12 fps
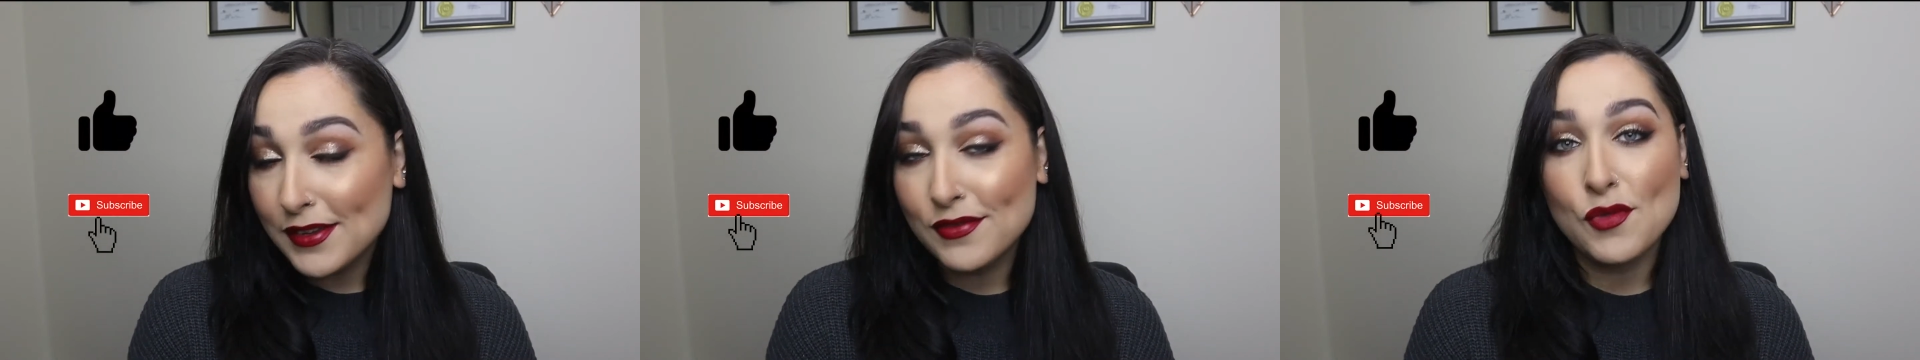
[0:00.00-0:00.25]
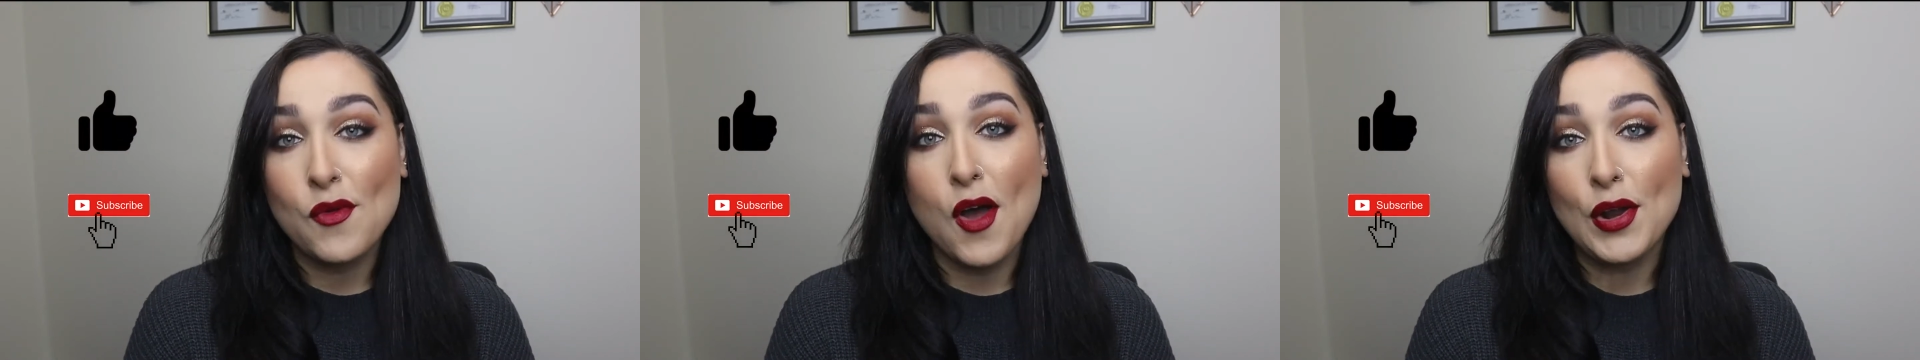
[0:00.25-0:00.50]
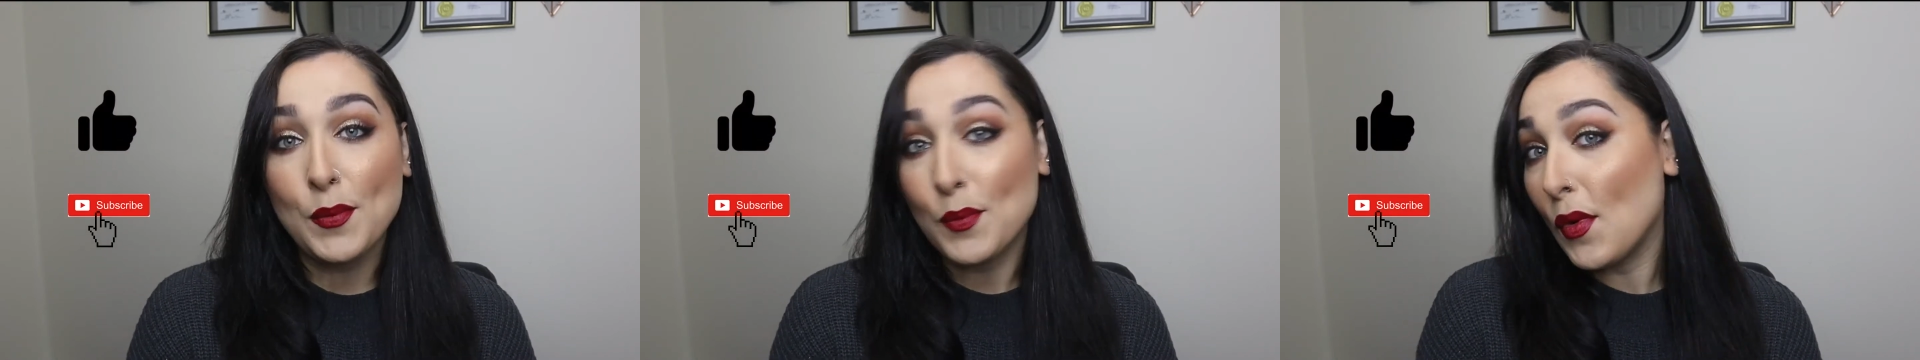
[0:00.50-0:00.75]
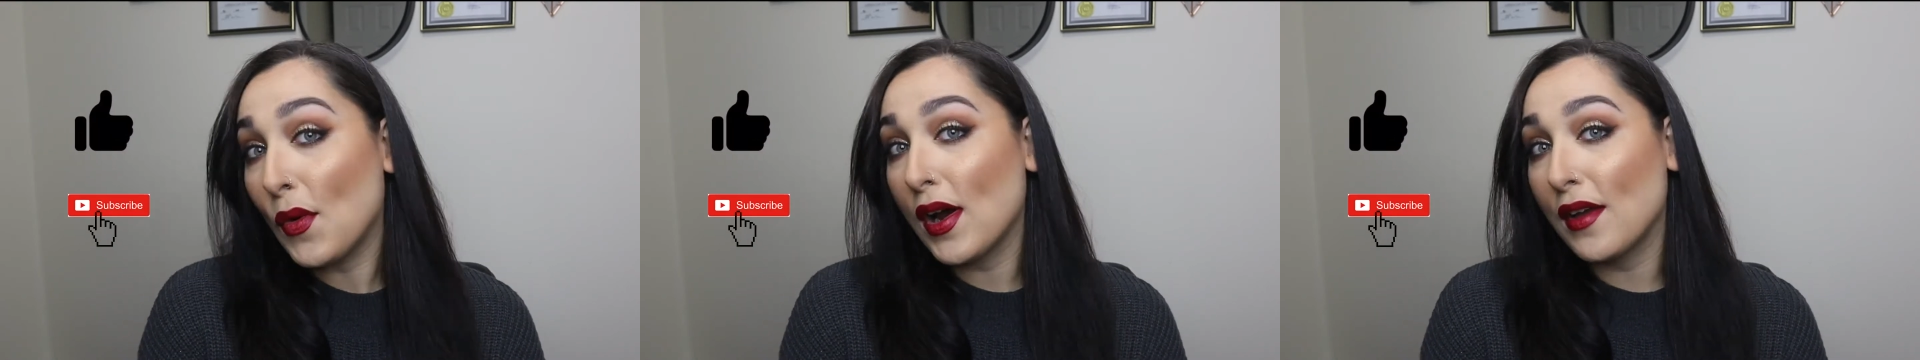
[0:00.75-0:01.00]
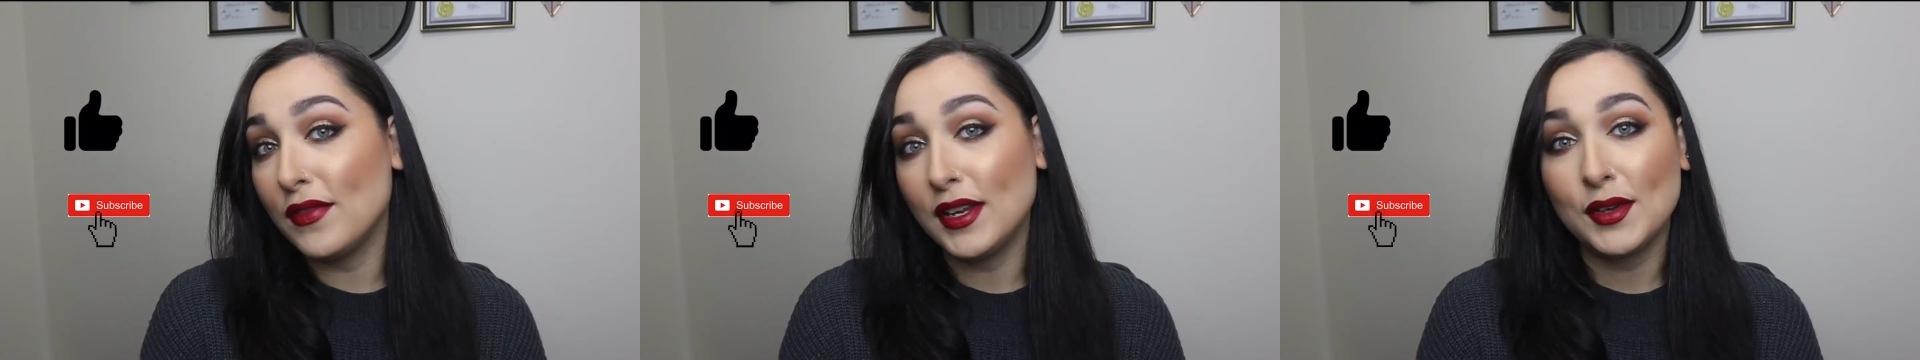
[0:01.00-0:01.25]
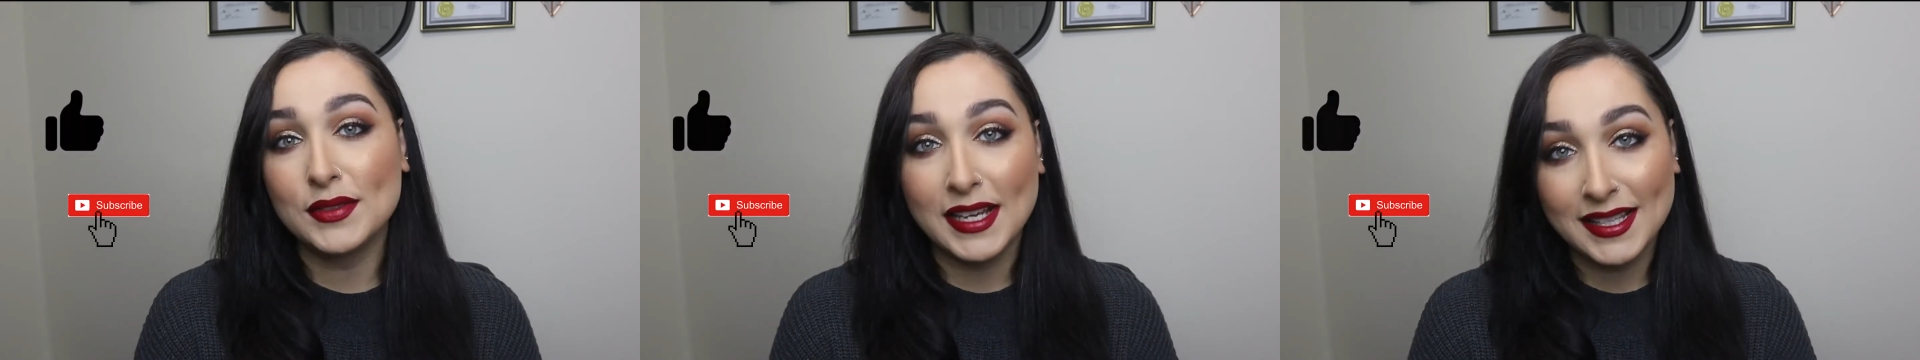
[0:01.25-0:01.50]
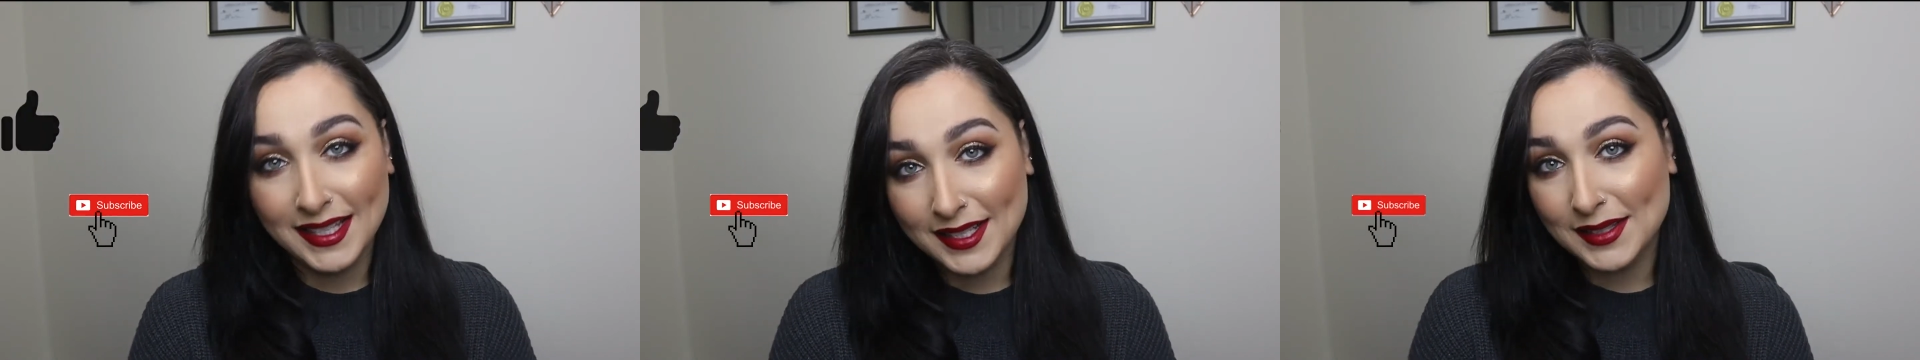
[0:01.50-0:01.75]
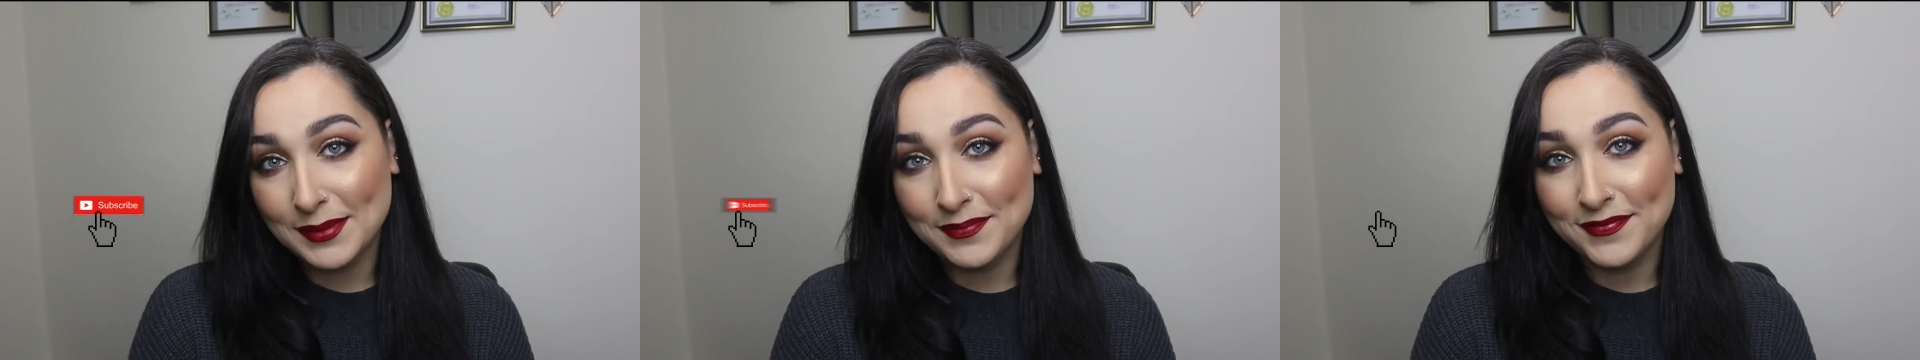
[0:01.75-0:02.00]
if you want more videos like
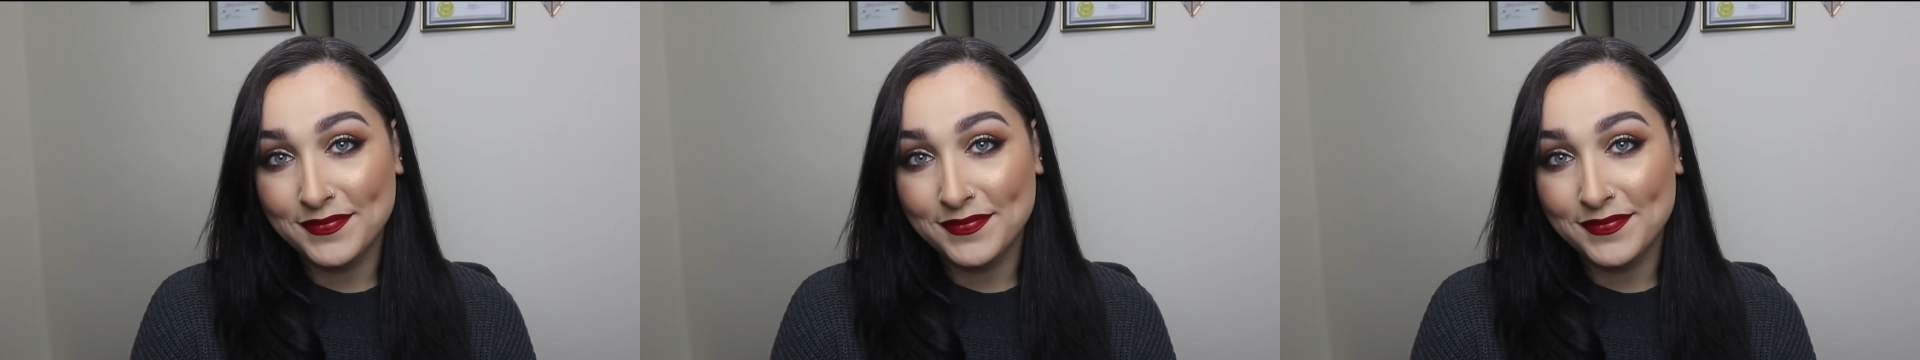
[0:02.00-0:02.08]
these.